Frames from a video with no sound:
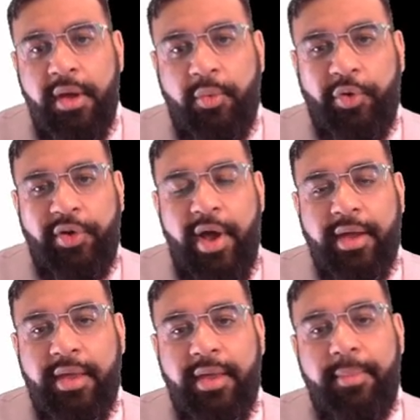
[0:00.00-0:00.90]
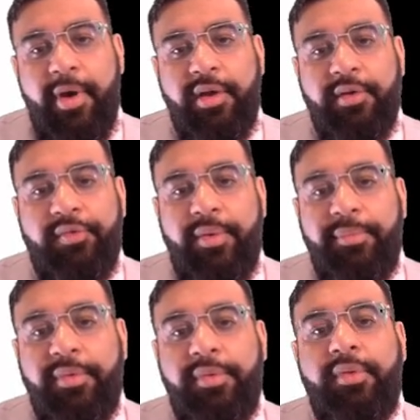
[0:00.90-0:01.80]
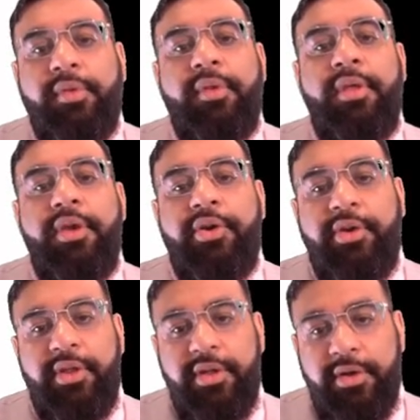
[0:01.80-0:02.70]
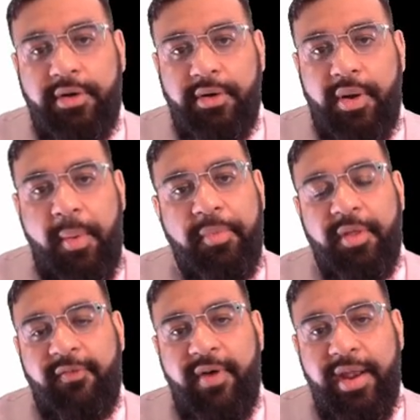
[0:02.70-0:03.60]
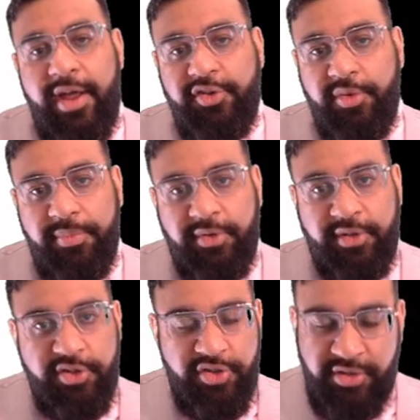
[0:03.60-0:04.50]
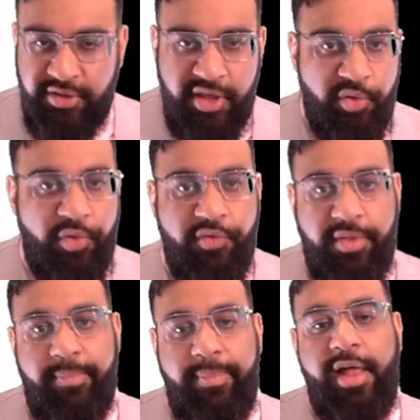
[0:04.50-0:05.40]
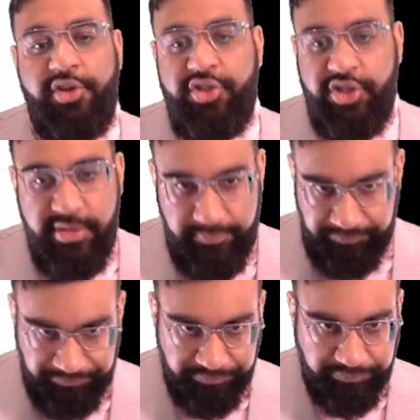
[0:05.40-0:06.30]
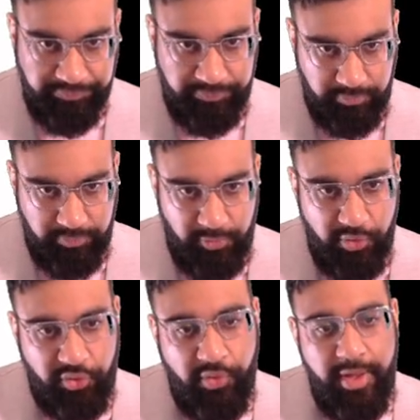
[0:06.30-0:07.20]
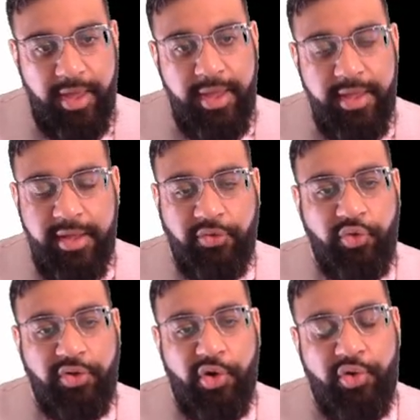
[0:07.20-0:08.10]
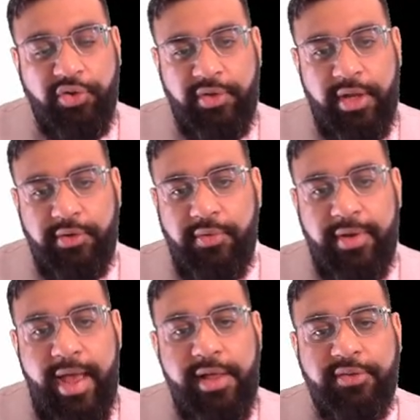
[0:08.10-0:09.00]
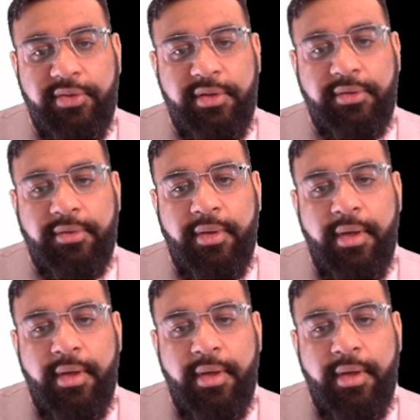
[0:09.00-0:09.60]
we're talking about it from year to year. Remember, the financial position is another word for the balance sheet. So A is using horizontal analysis,